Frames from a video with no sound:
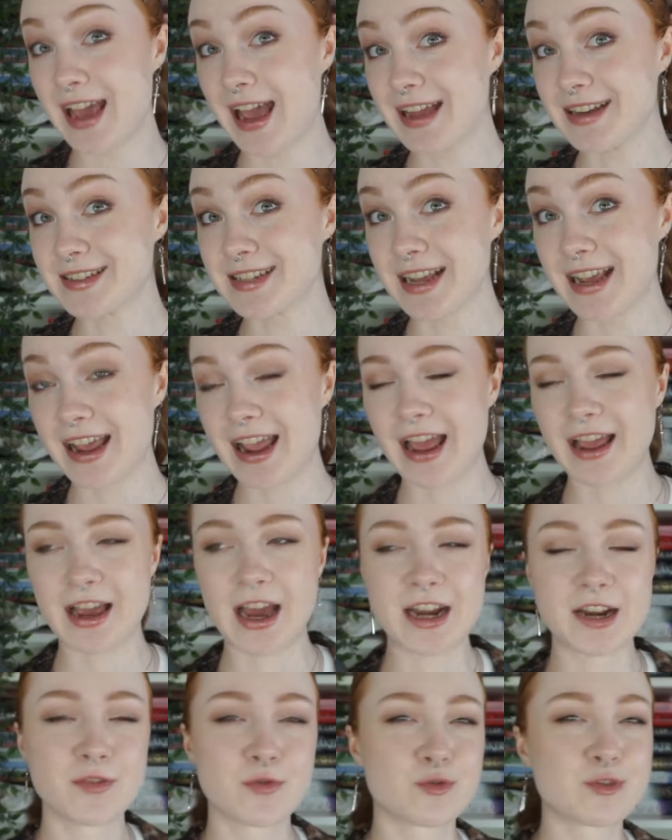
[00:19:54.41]
ending and
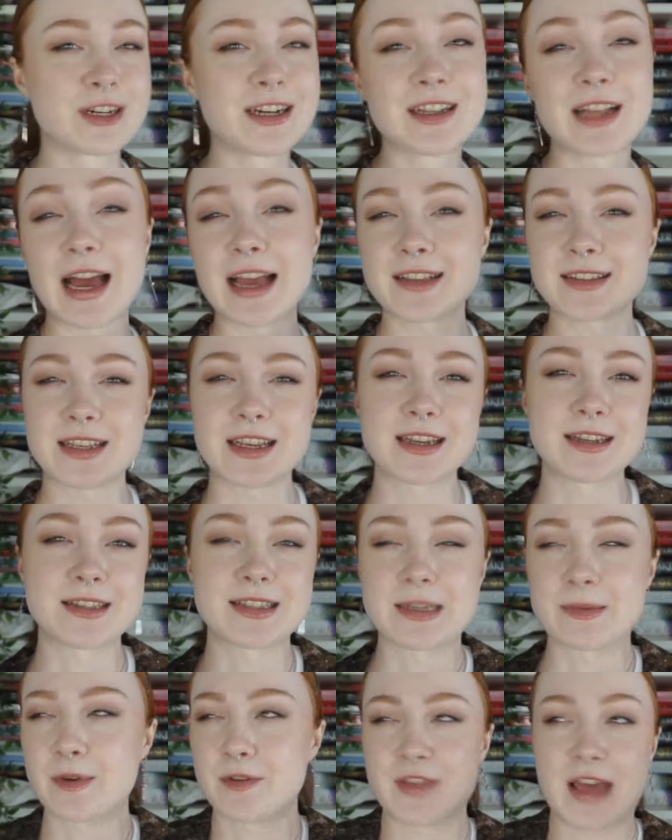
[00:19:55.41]
kind of realizing
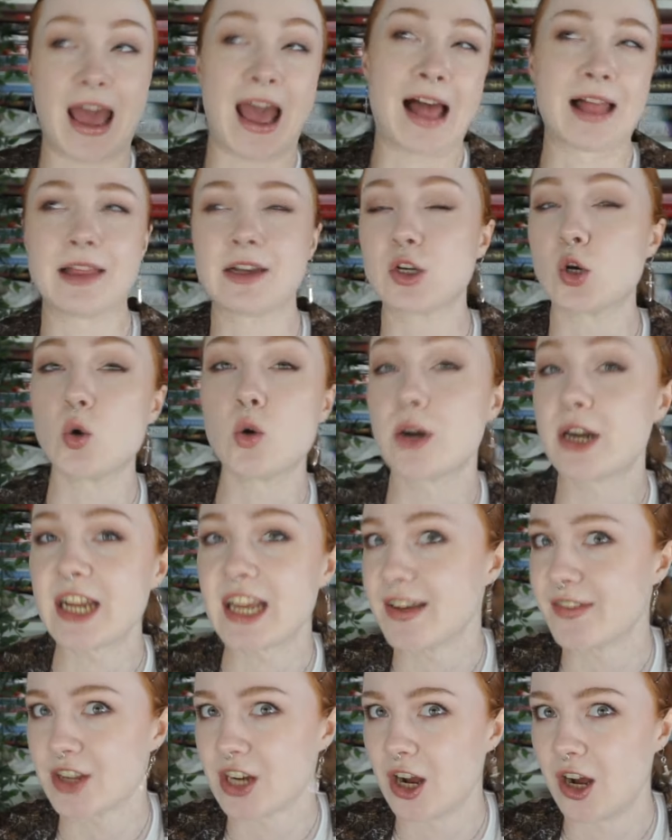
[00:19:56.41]
some of the allegory
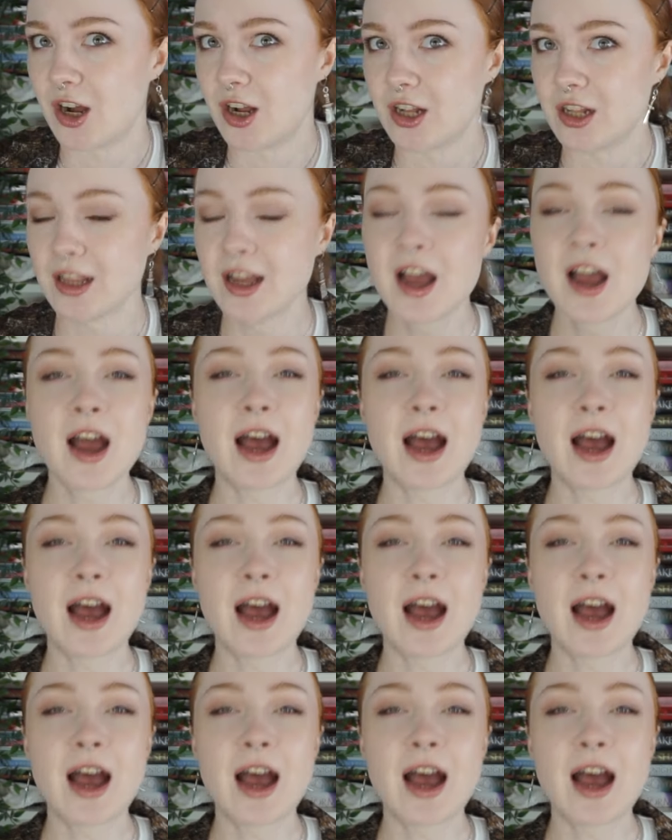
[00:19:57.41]
of it all,